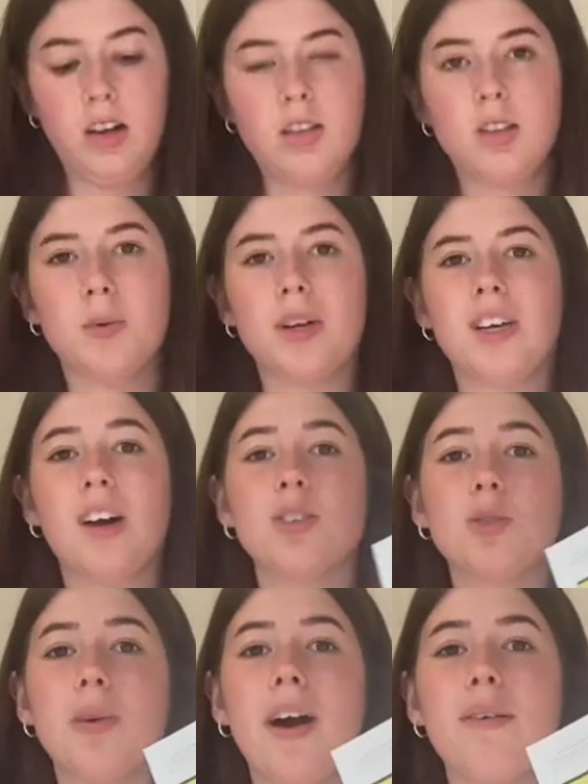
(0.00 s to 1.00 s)
So it tells
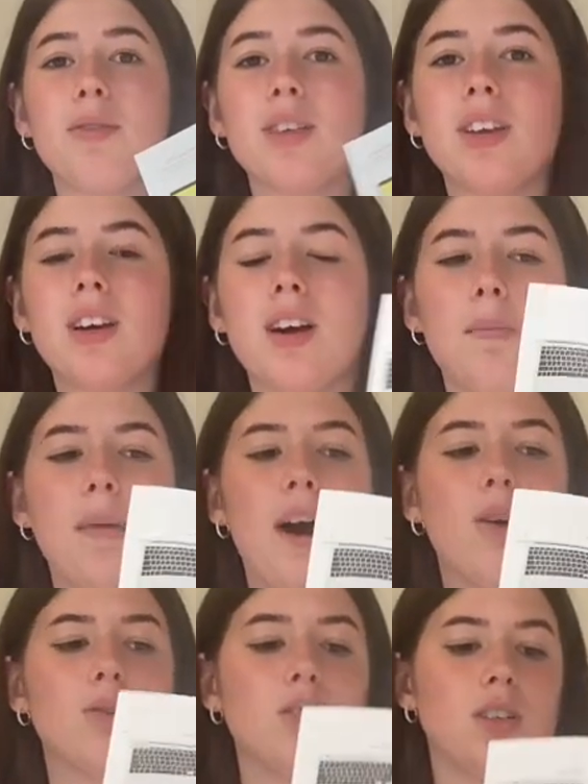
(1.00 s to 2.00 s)
you everything
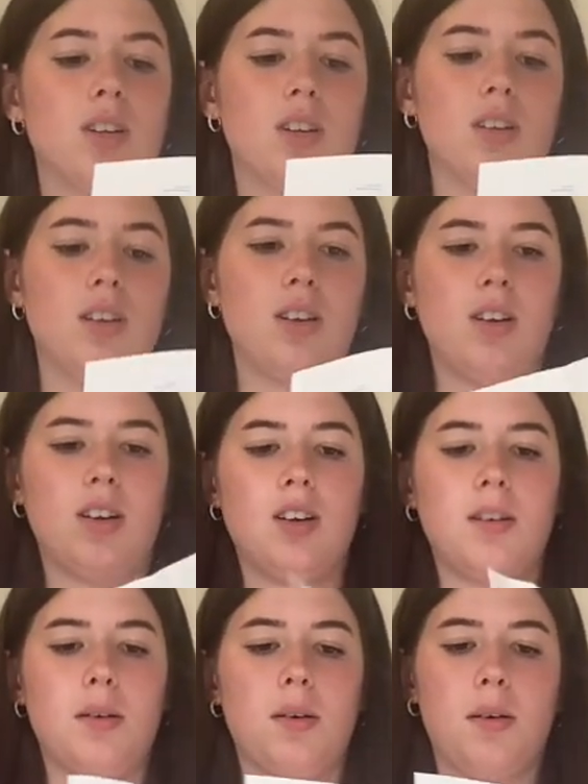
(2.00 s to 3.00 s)
about the
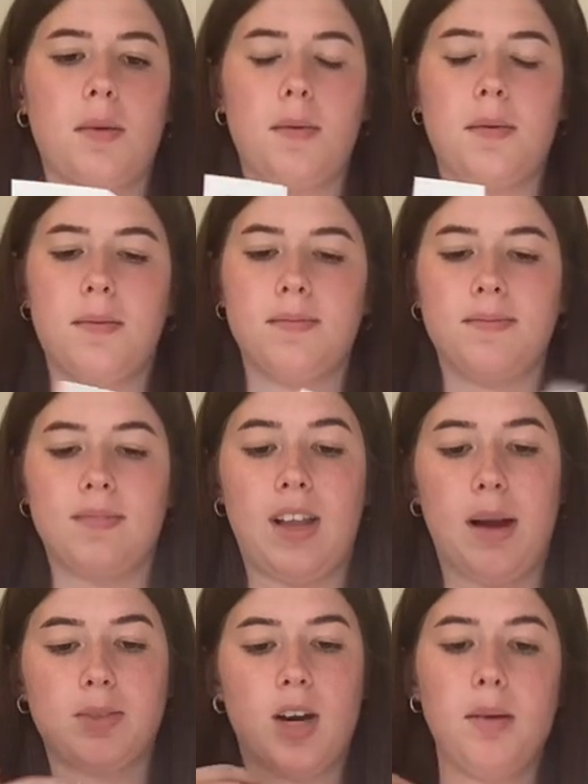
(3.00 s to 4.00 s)

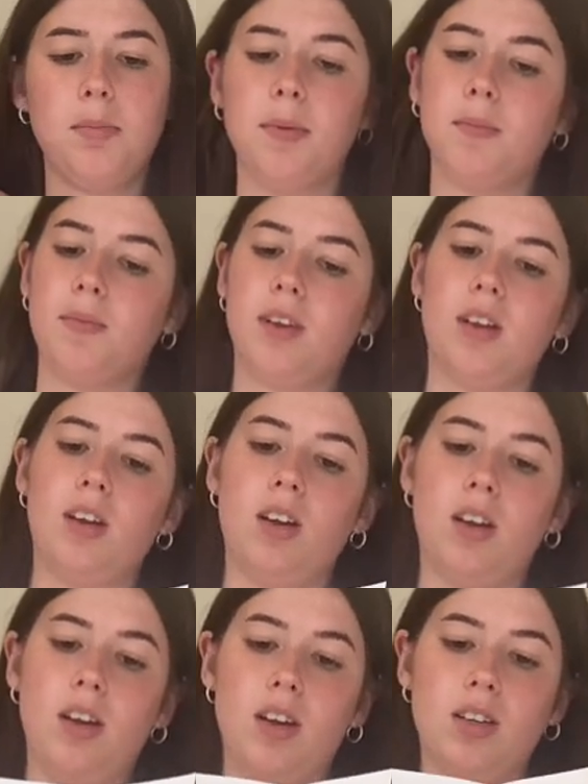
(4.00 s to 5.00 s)
laptop.
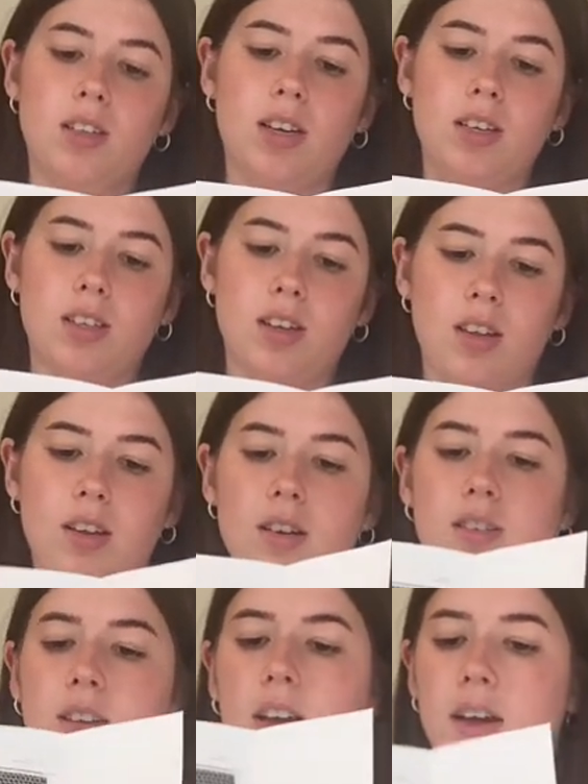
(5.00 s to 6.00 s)
It says
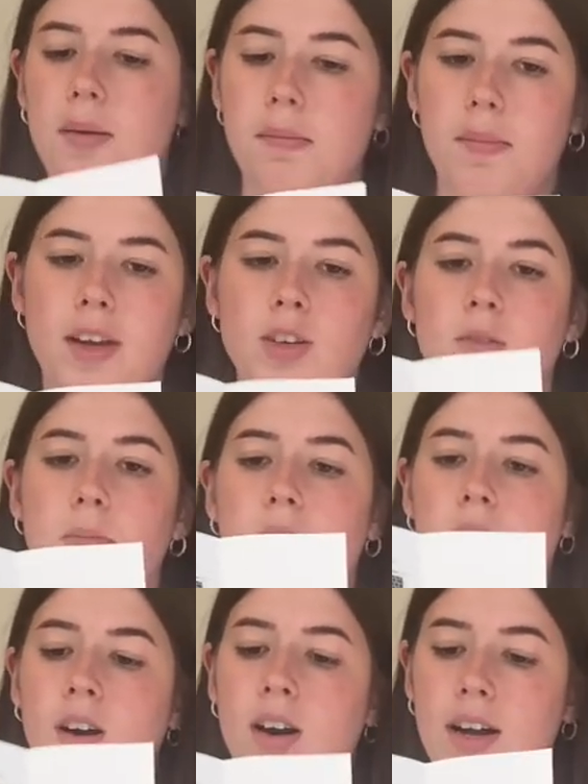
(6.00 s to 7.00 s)
there's a menu
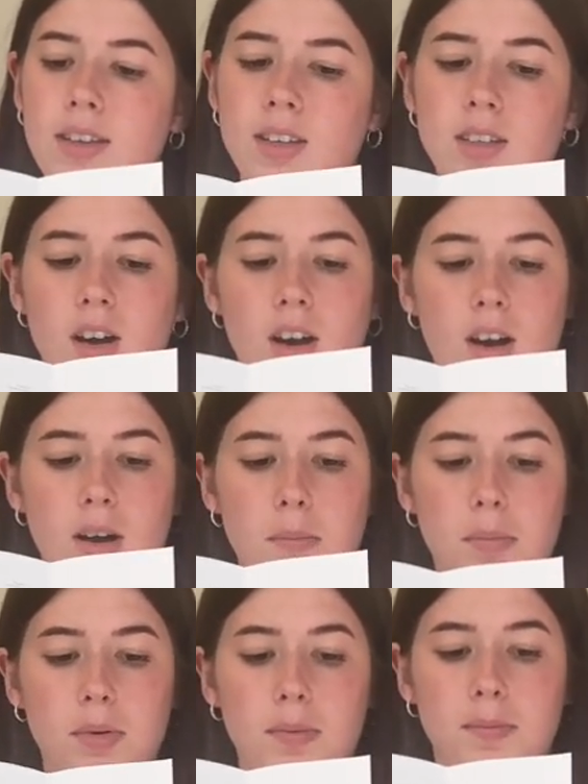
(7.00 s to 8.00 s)
bar at the
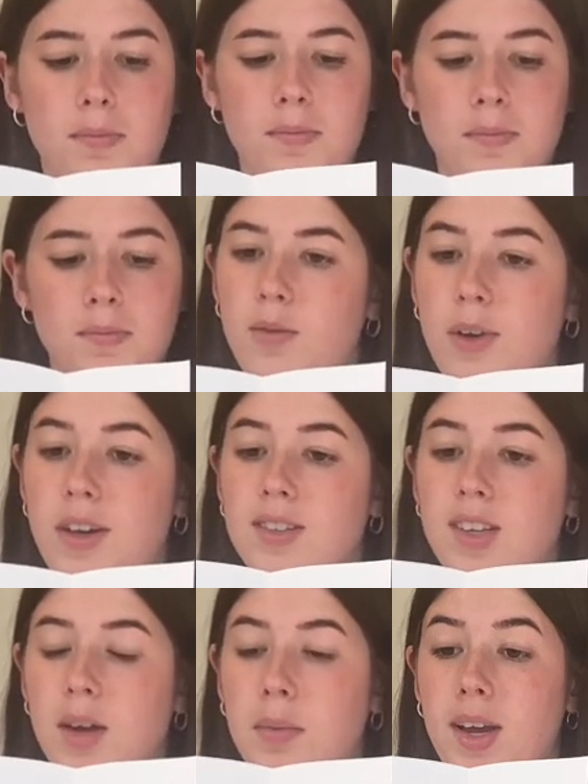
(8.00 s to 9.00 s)
top,
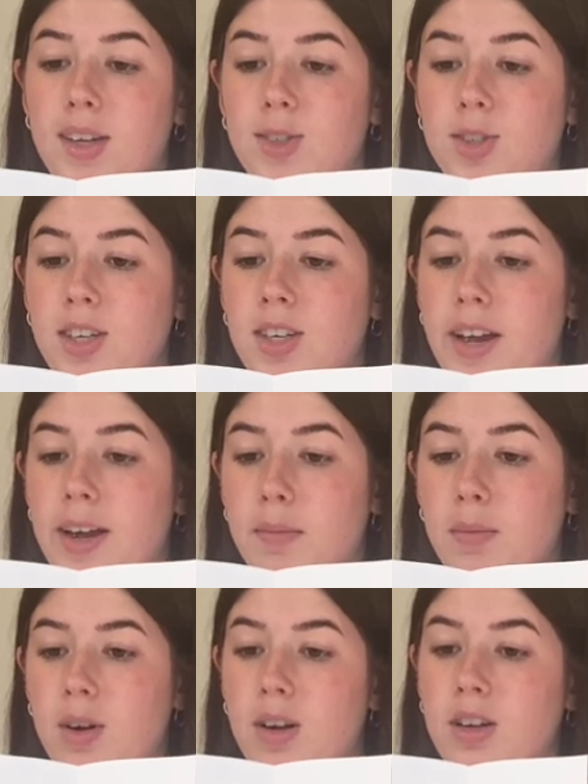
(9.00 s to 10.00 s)
FaceTime HD
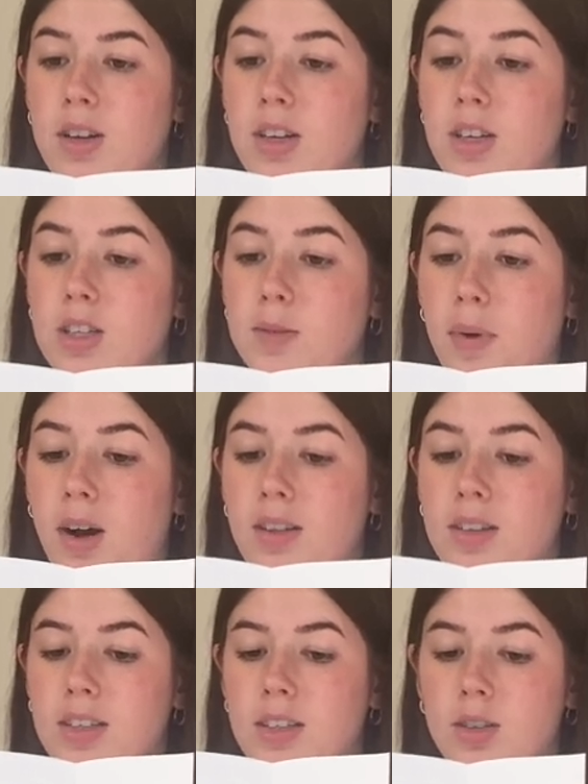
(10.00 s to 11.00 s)
camera,
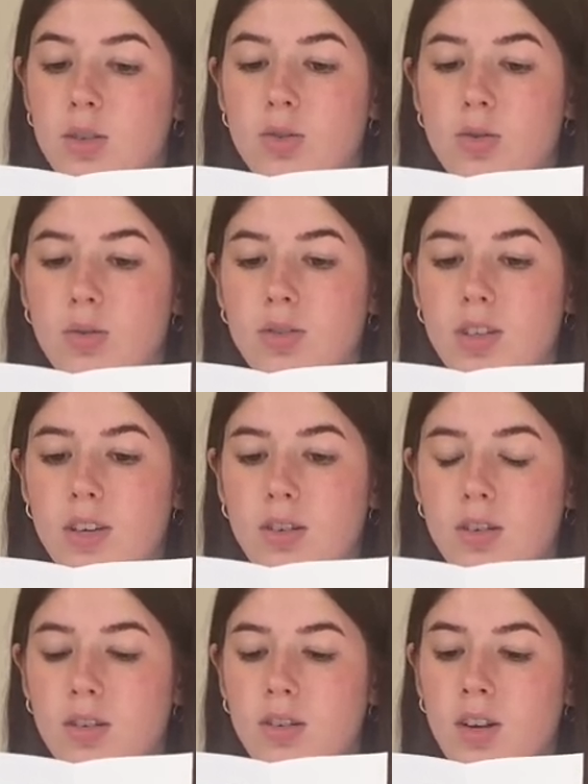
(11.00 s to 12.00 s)
spotlight and control
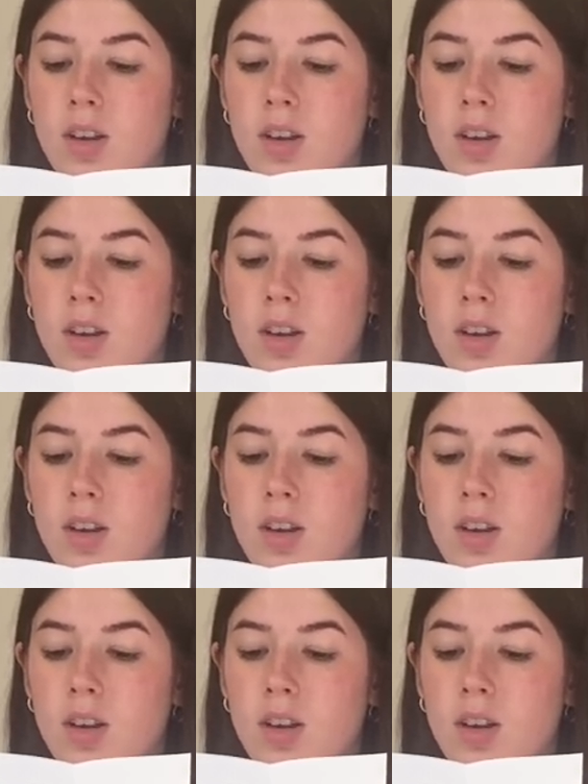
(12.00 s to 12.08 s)
center.